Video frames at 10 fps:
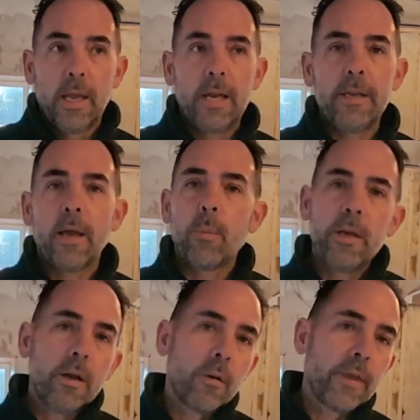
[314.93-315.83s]
And yet we
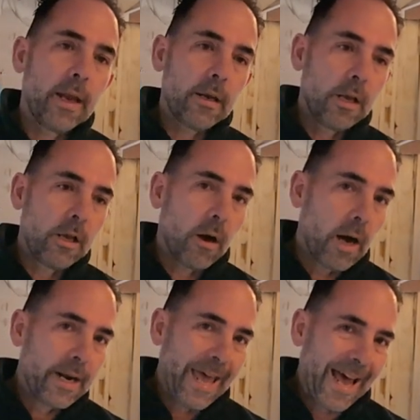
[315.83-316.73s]
know that
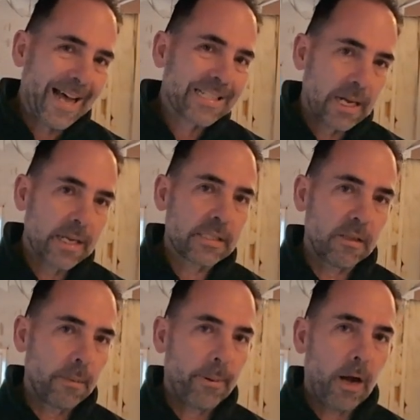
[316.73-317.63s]
God has us
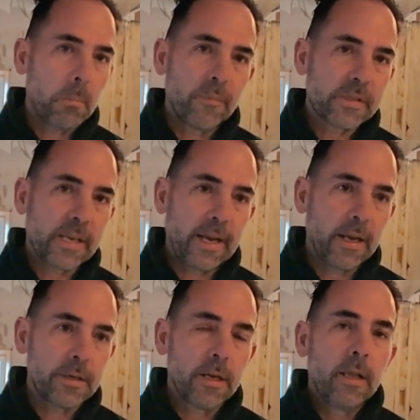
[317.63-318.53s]
in the palm of his
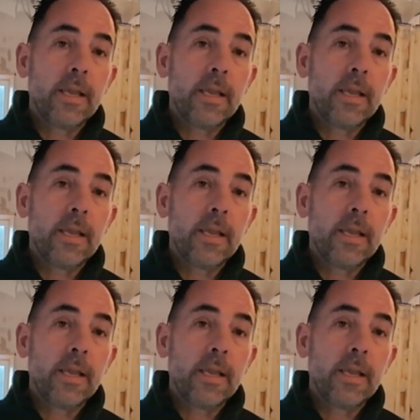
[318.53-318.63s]
hand.